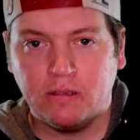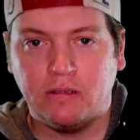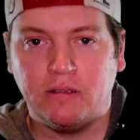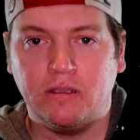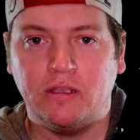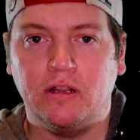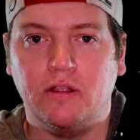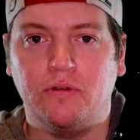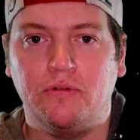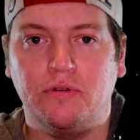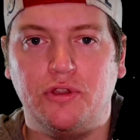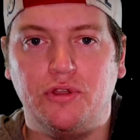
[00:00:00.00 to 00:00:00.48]

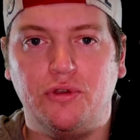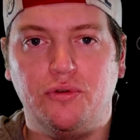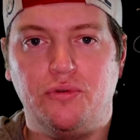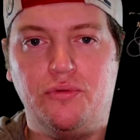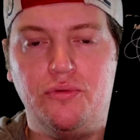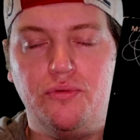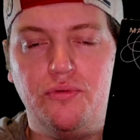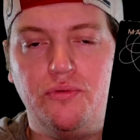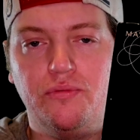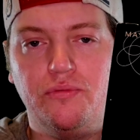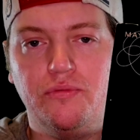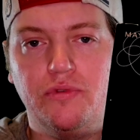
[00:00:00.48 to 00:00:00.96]
you
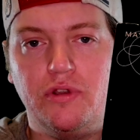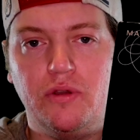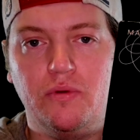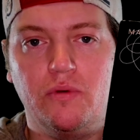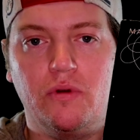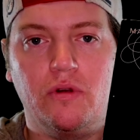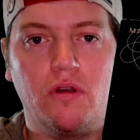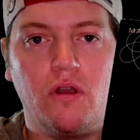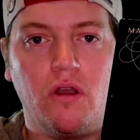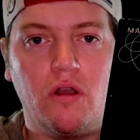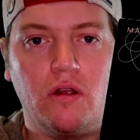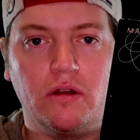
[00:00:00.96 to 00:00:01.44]
know,
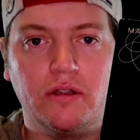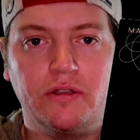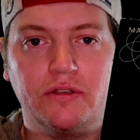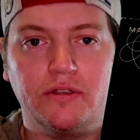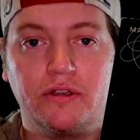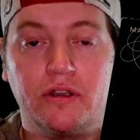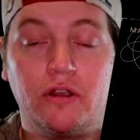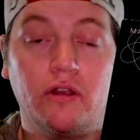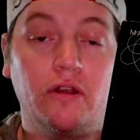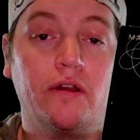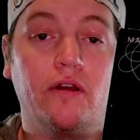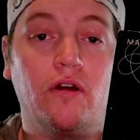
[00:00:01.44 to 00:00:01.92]
newer artists,
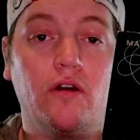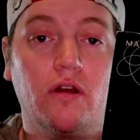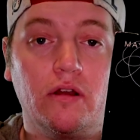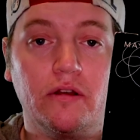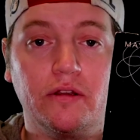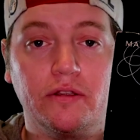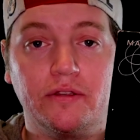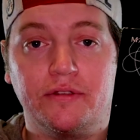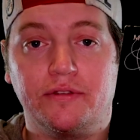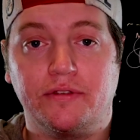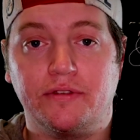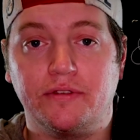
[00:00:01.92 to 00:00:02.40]
current
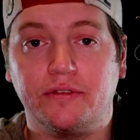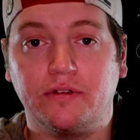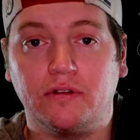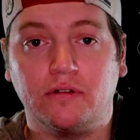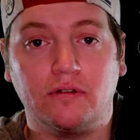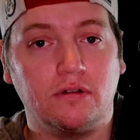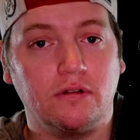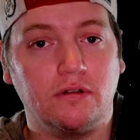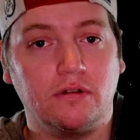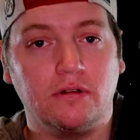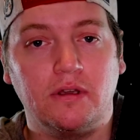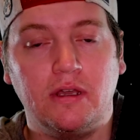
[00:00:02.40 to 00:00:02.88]
artists
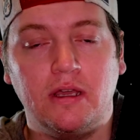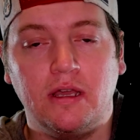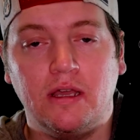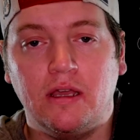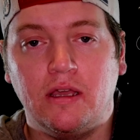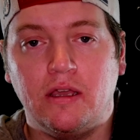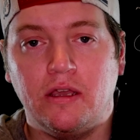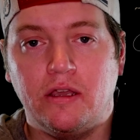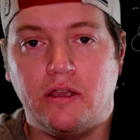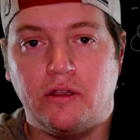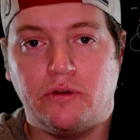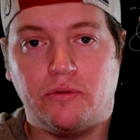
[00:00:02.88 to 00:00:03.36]
are
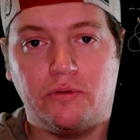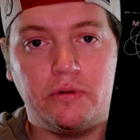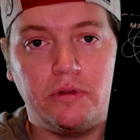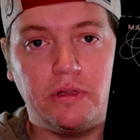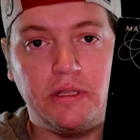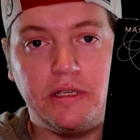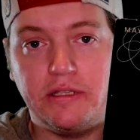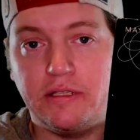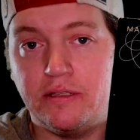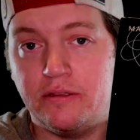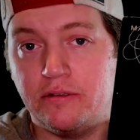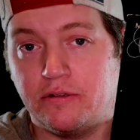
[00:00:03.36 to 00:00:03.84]

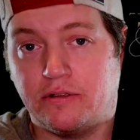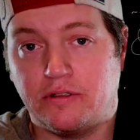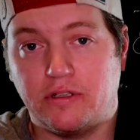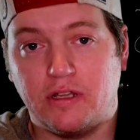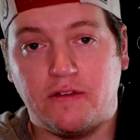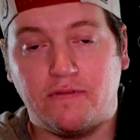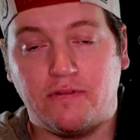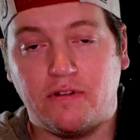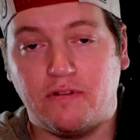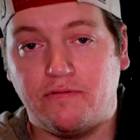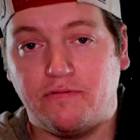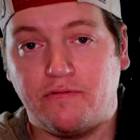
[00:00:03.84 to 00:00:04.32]
releasing their
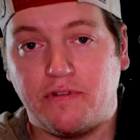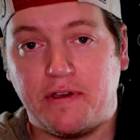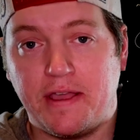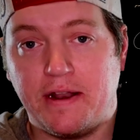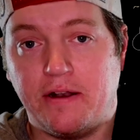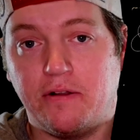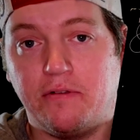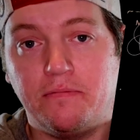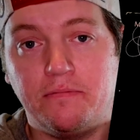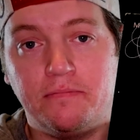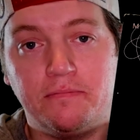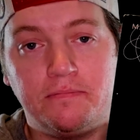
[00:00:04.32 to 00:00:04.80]
stuff on
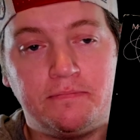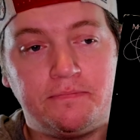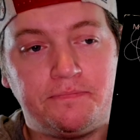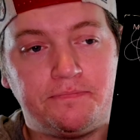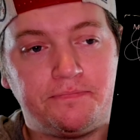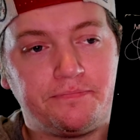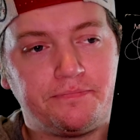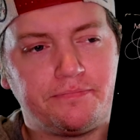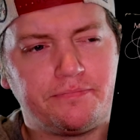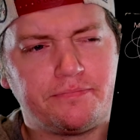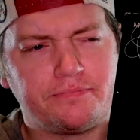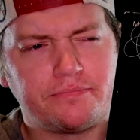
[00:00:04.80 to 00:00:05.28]
vinyl.
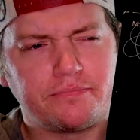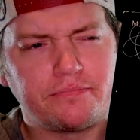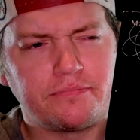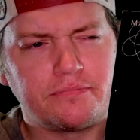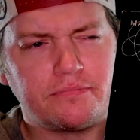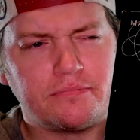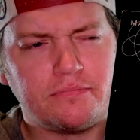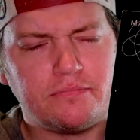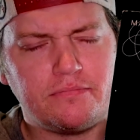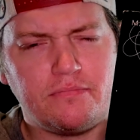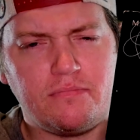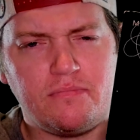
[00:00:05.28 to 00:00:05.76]

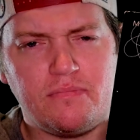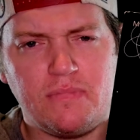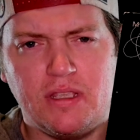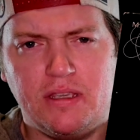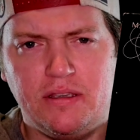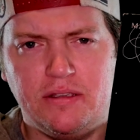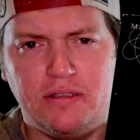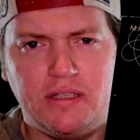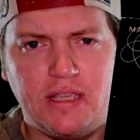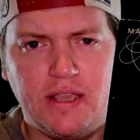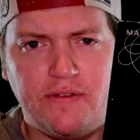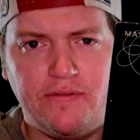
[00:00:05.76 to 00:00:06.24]

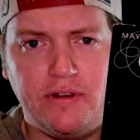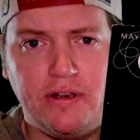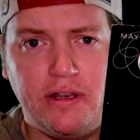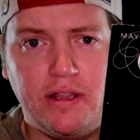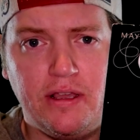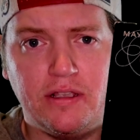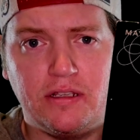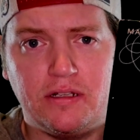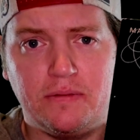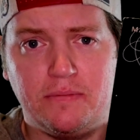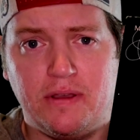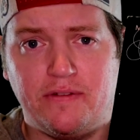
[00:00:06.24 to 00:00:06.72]
Seven
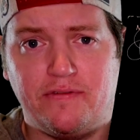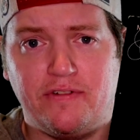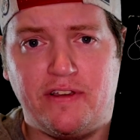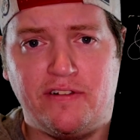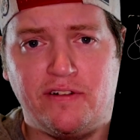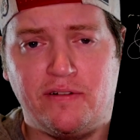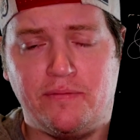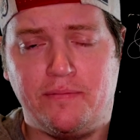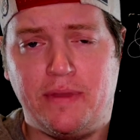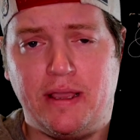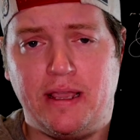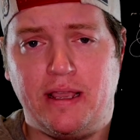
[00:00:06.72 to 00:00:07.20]
Dust, my
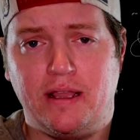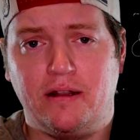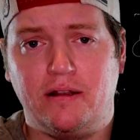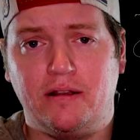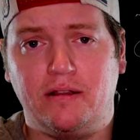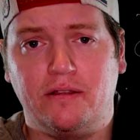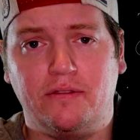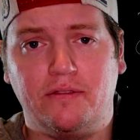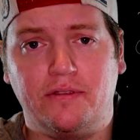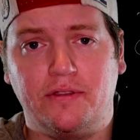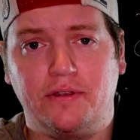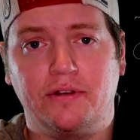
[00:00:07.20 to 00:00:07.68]
favorite band,
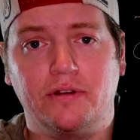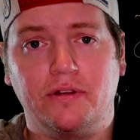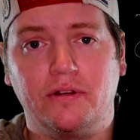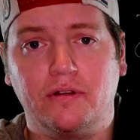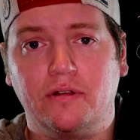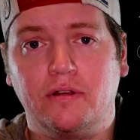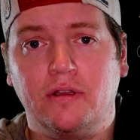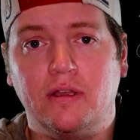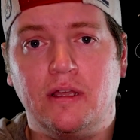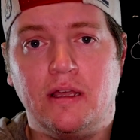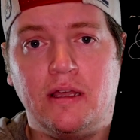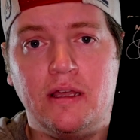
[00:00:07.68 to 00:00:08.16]
their
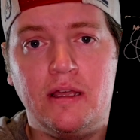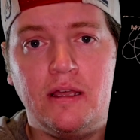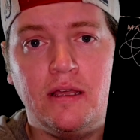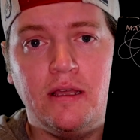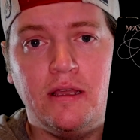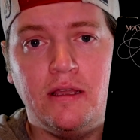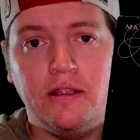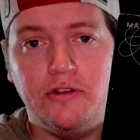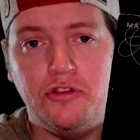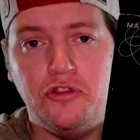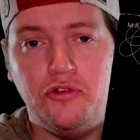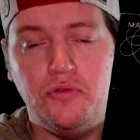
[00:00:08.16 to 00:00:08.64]

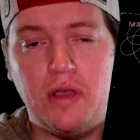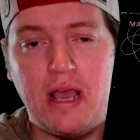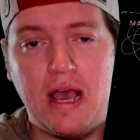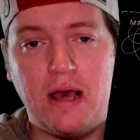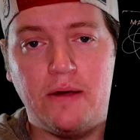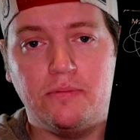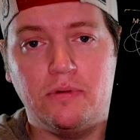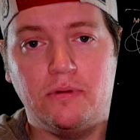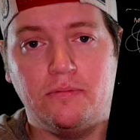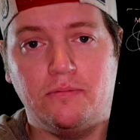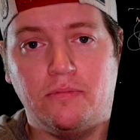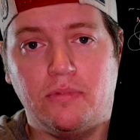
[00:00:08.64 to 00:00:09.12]
new
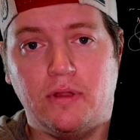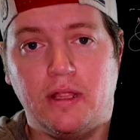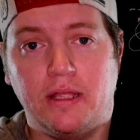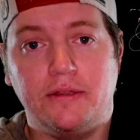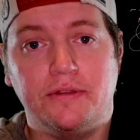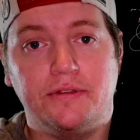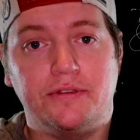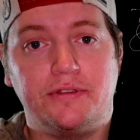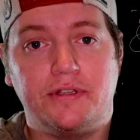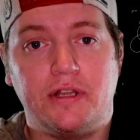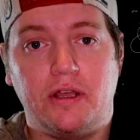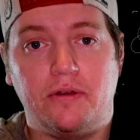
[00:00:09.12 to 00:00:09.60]
album Blood
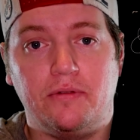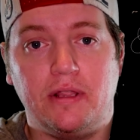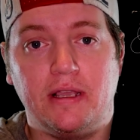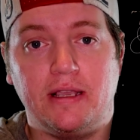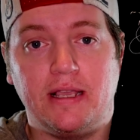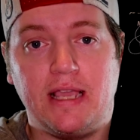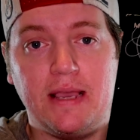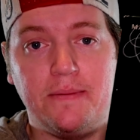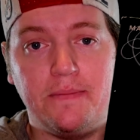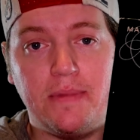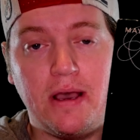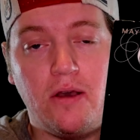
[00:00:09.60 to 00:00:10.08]
and Stone they
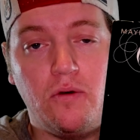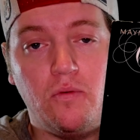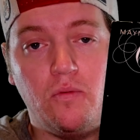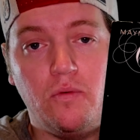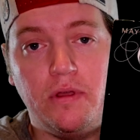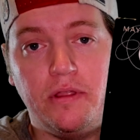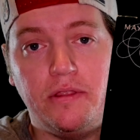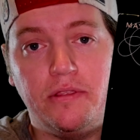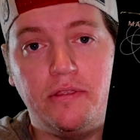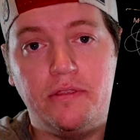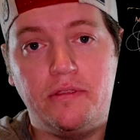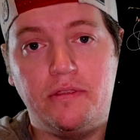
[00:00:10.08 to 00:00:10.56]
came out
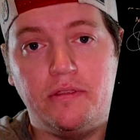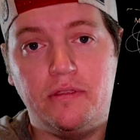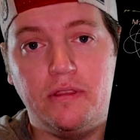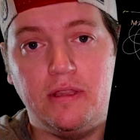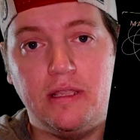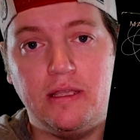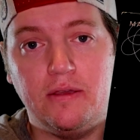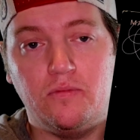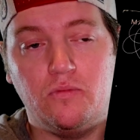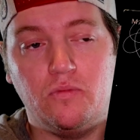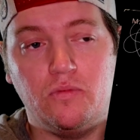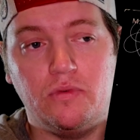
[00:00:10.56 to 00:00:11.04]
with,
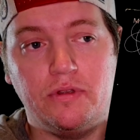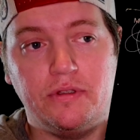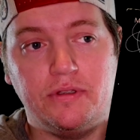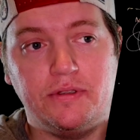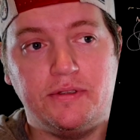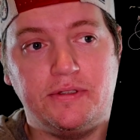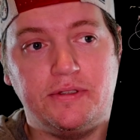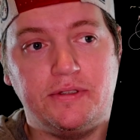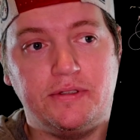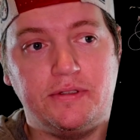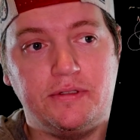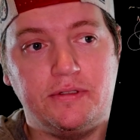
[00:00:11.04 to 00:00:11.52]
it
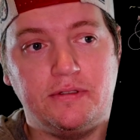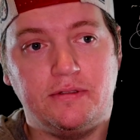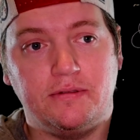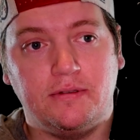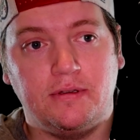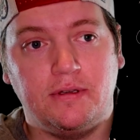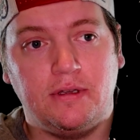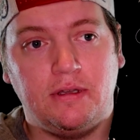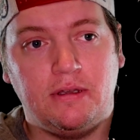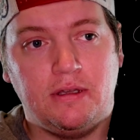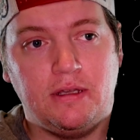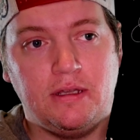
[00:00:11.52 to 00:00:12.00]
was
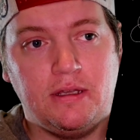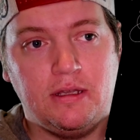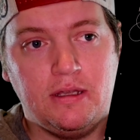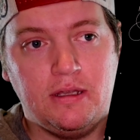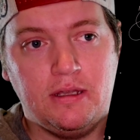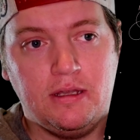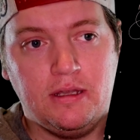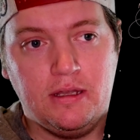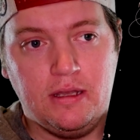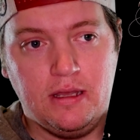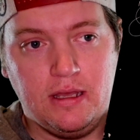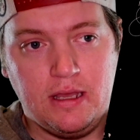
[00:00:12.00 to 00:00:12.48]

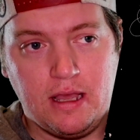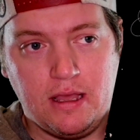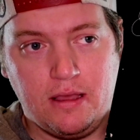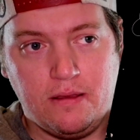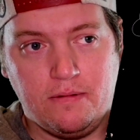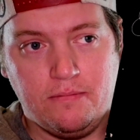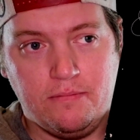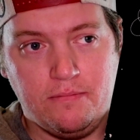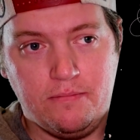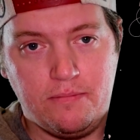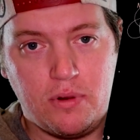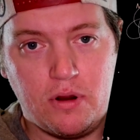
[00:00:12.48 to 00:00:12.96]

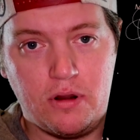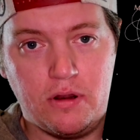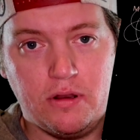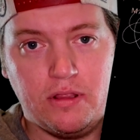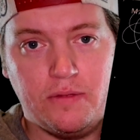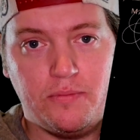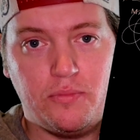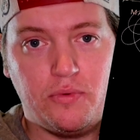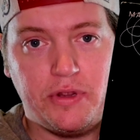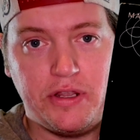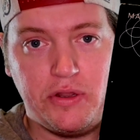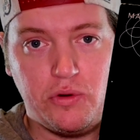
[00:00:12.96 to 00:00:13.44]
part of
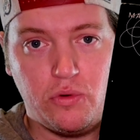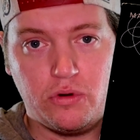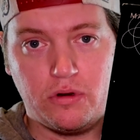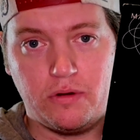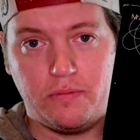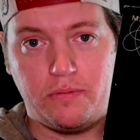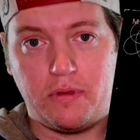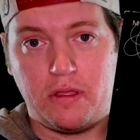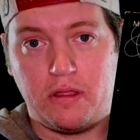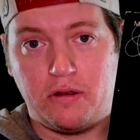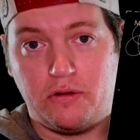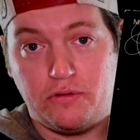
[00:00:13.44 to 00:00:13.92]
the pre-order
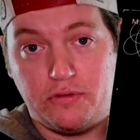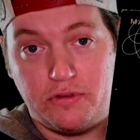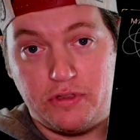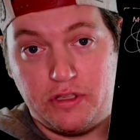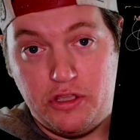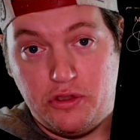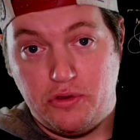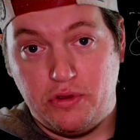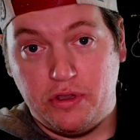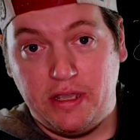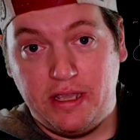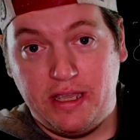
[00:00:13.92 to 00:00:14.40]
bundles
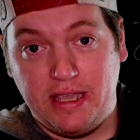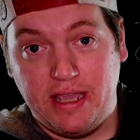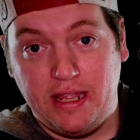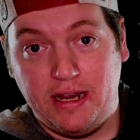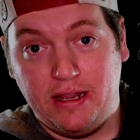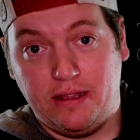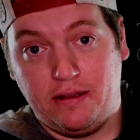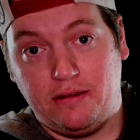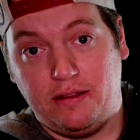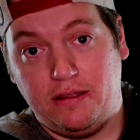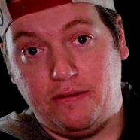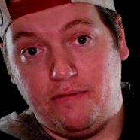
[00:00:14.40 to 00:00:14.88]
that you could get
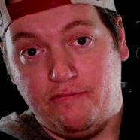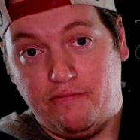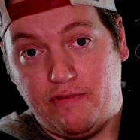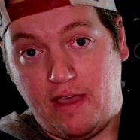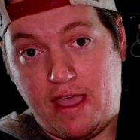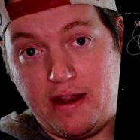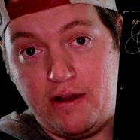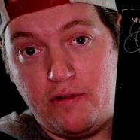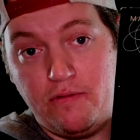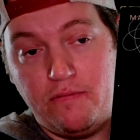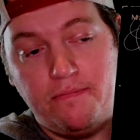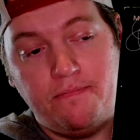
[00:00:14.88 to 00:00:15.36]
it in
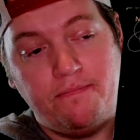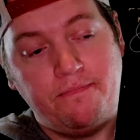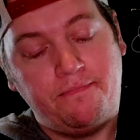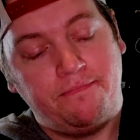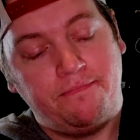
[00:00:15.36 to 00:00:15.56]
vinyl,